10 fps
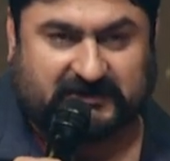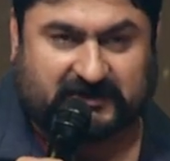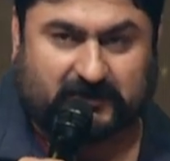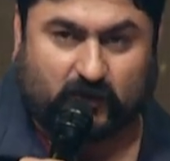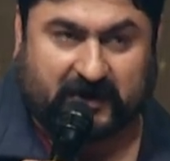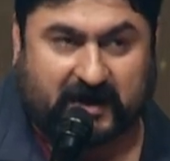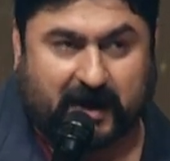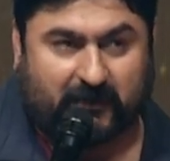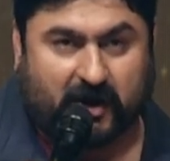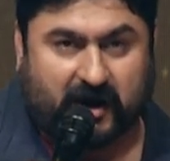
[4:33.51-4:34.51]
then we
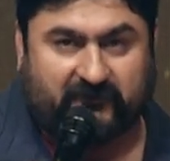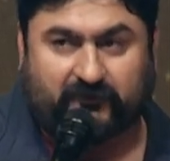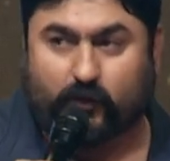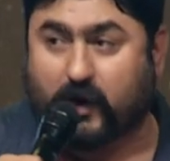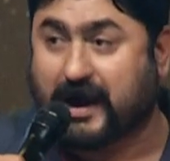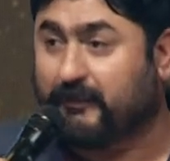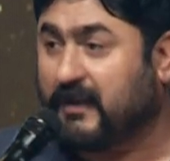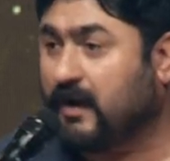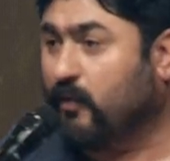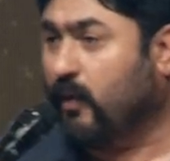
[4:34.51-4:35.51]
come off while my